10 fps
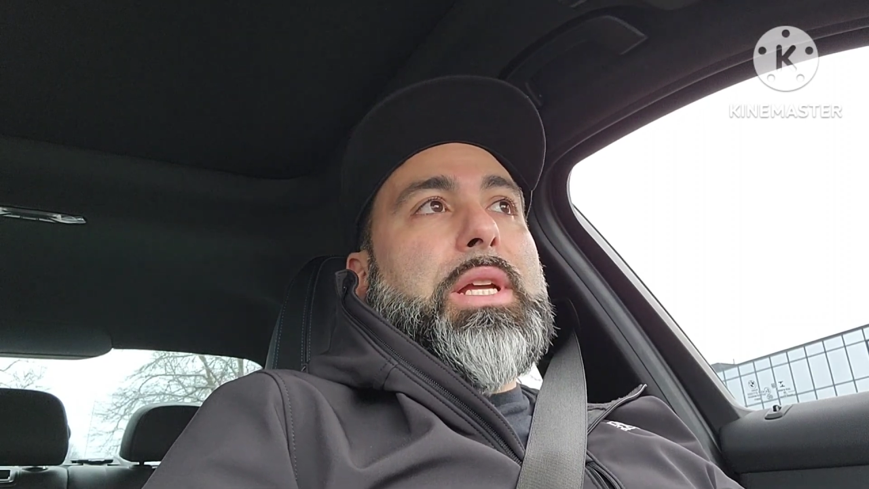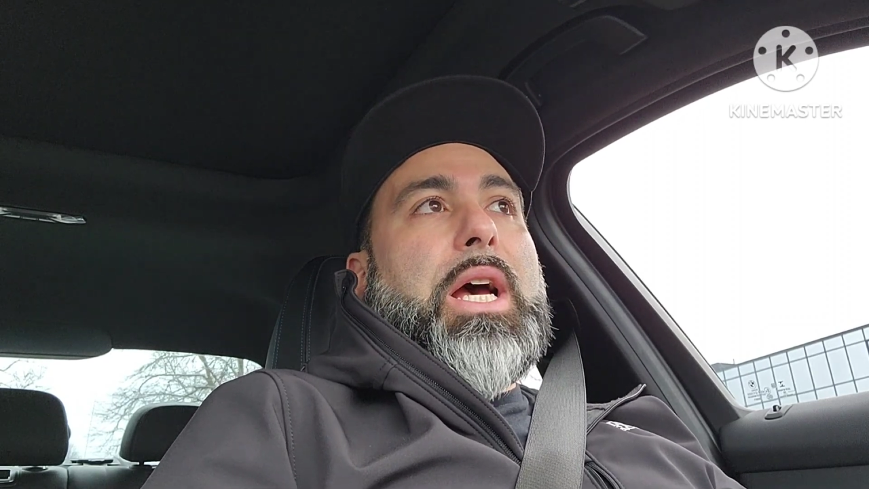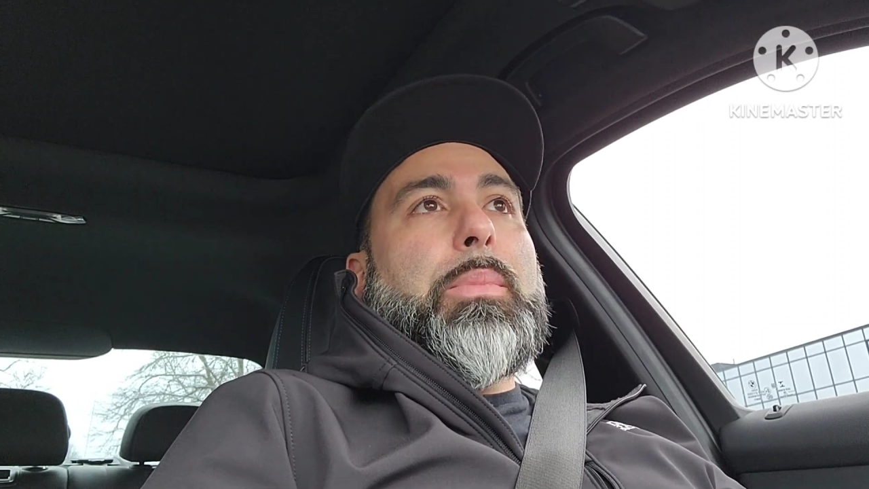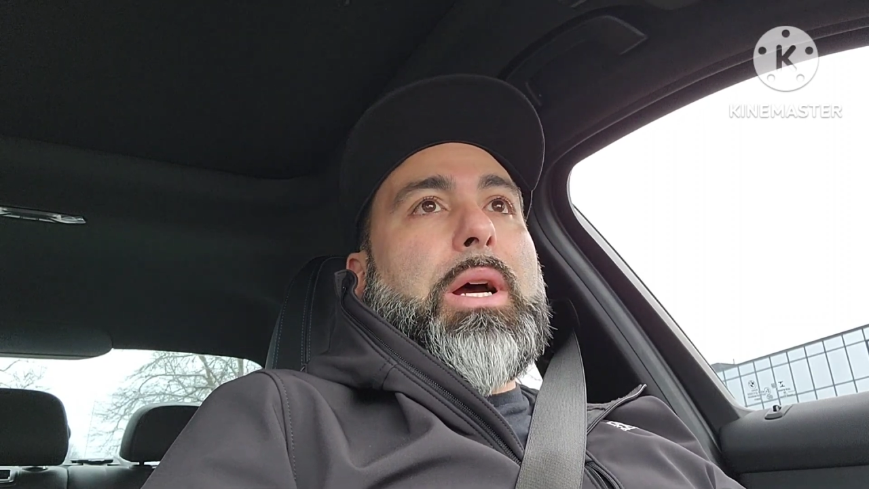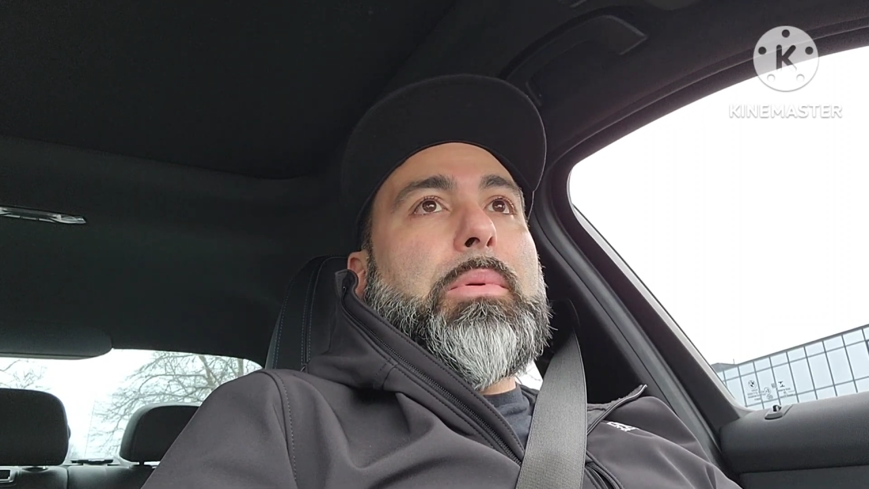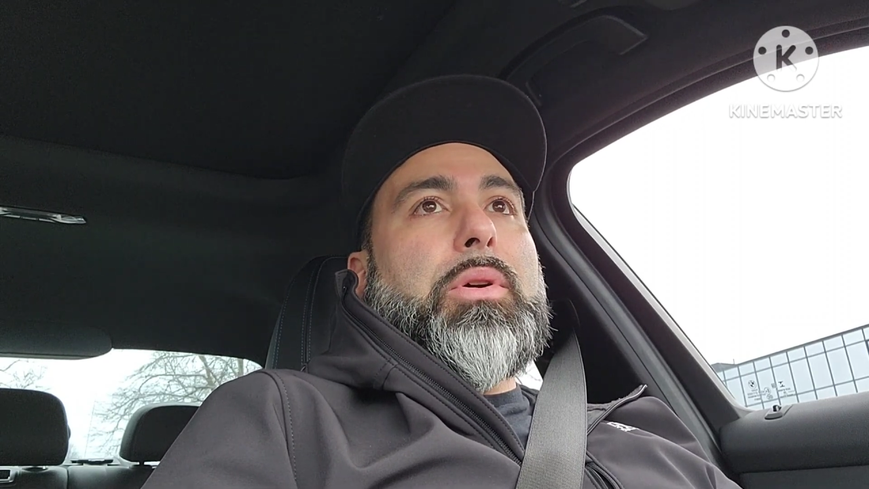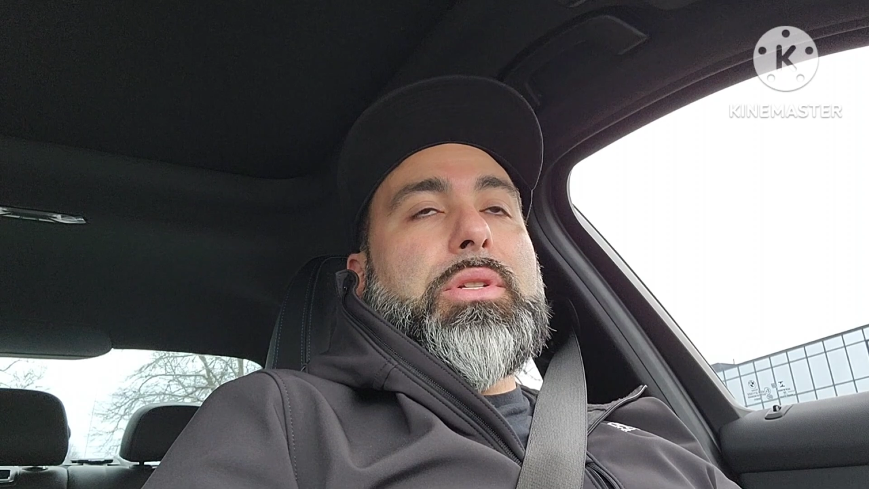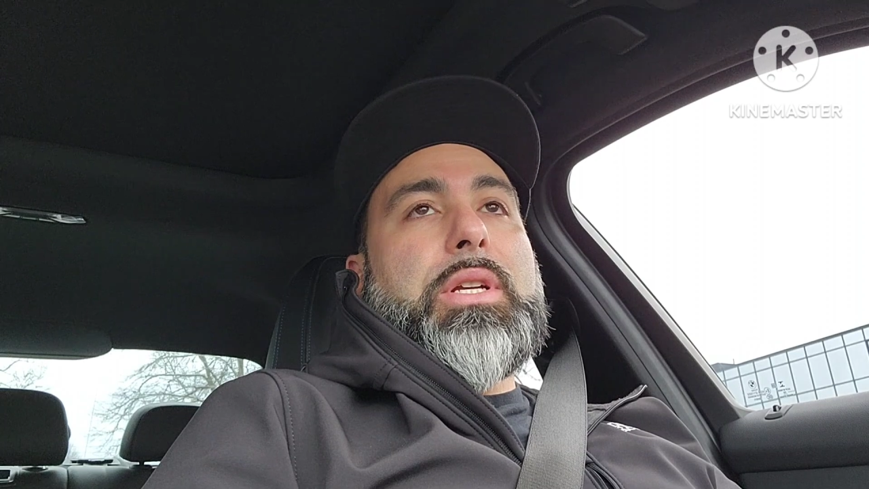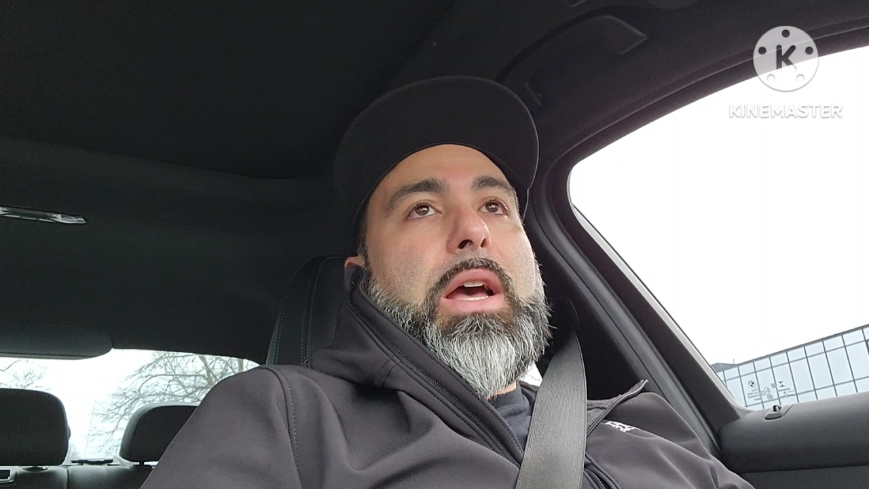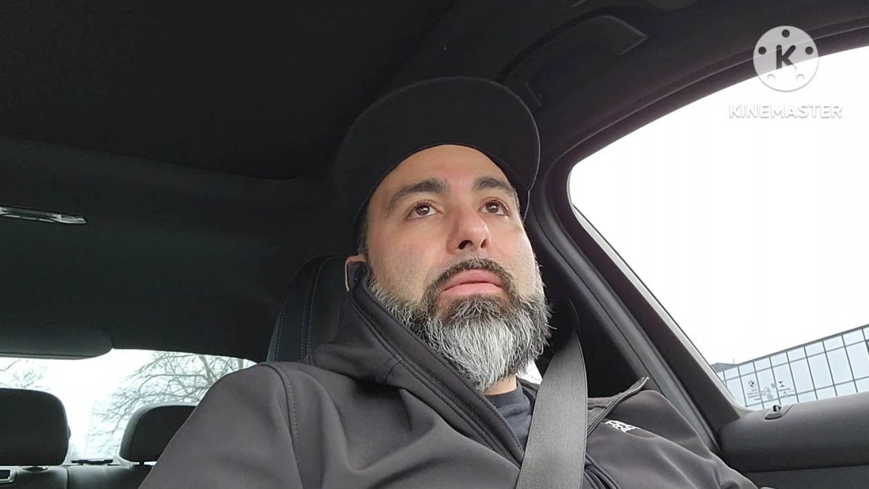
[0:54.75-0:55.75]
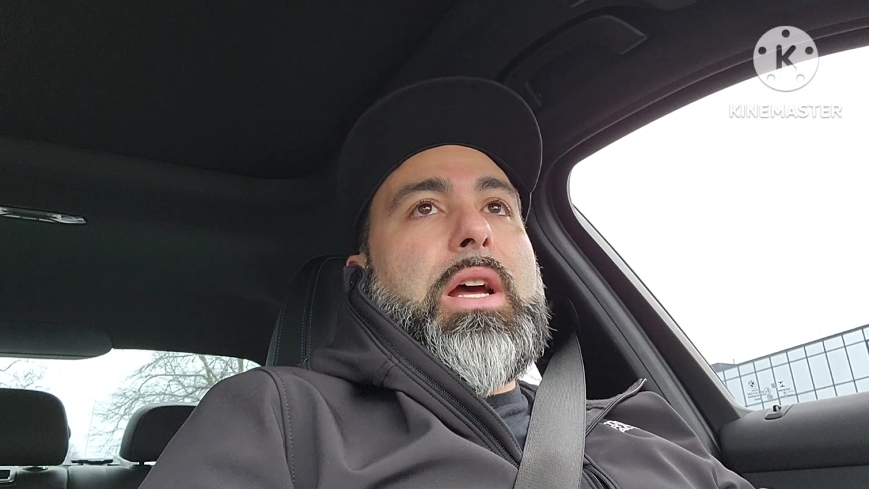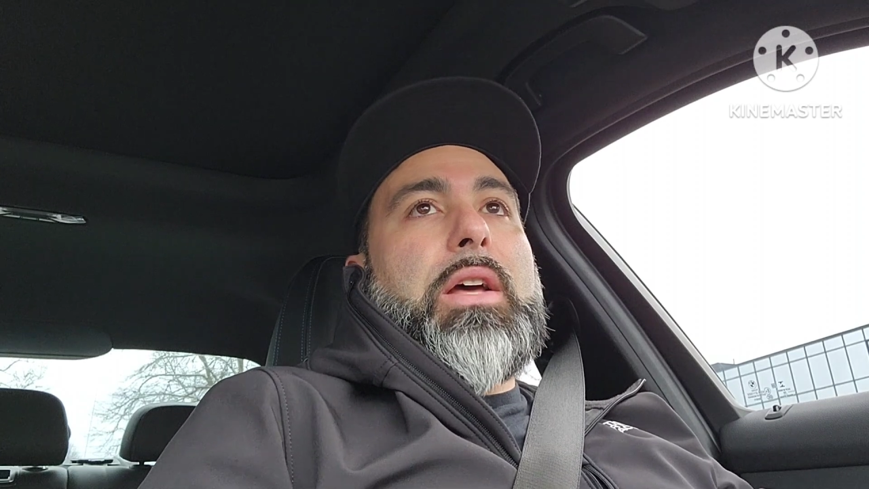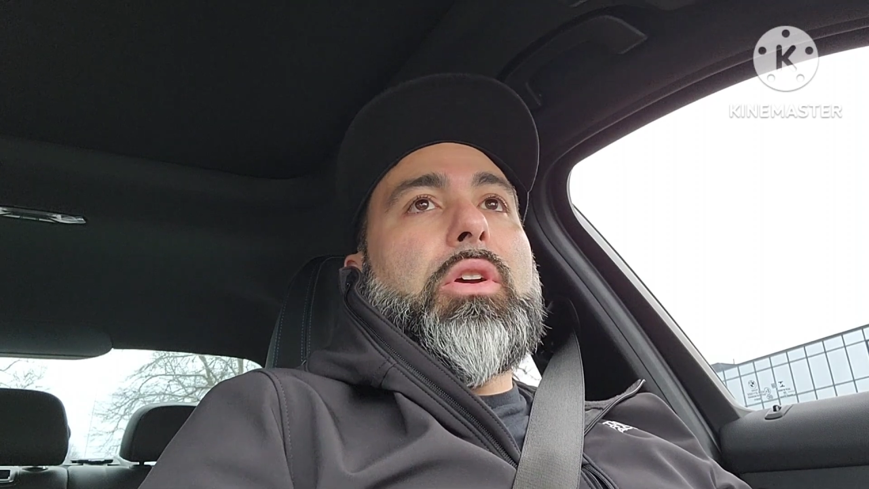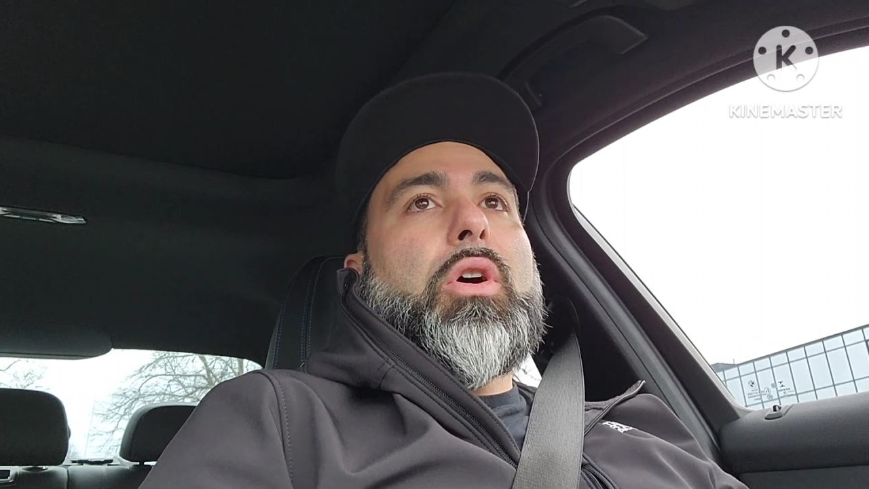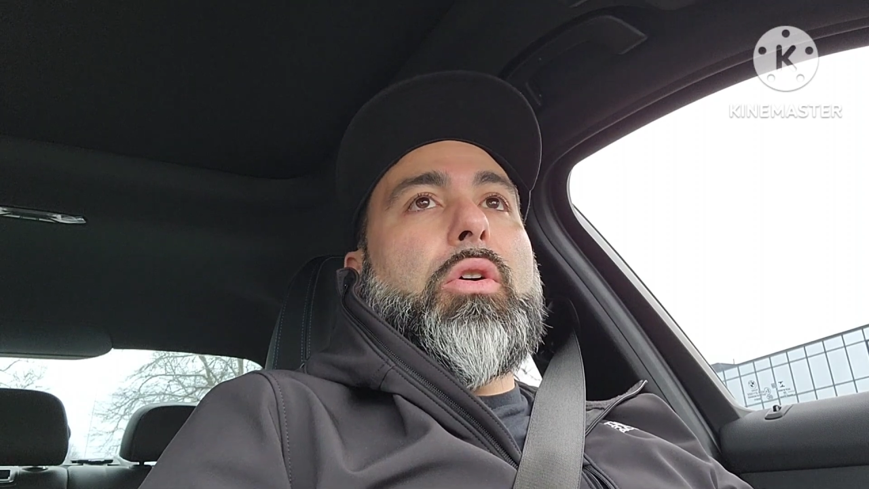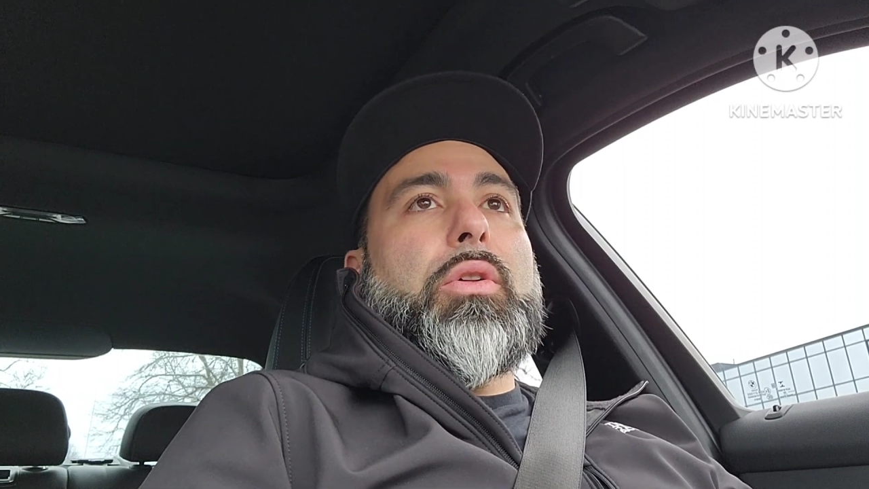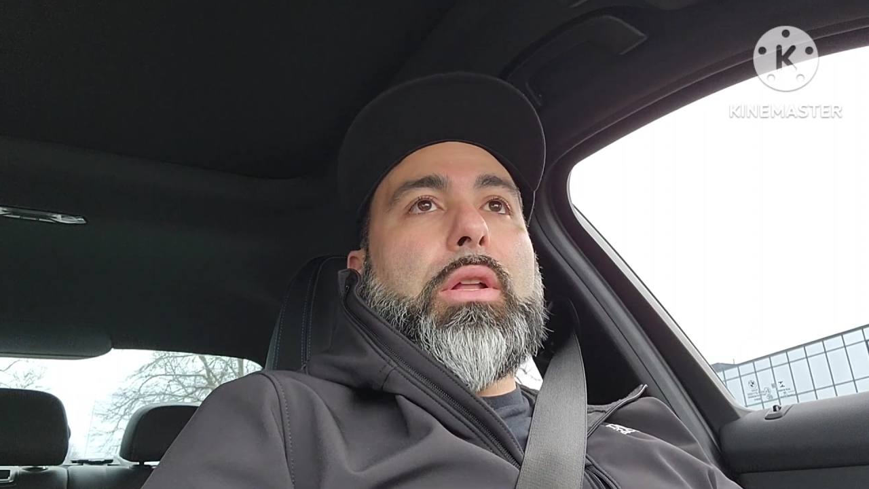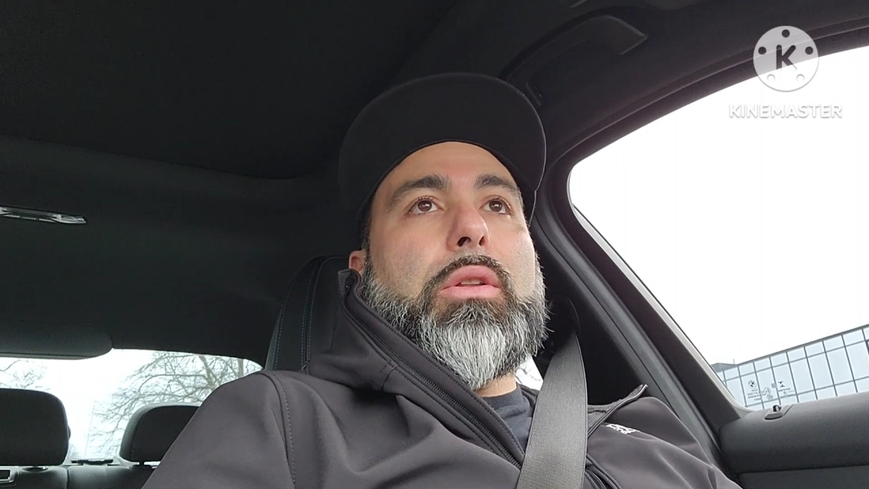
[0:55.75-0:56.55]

downpipe because I haven't had the car all that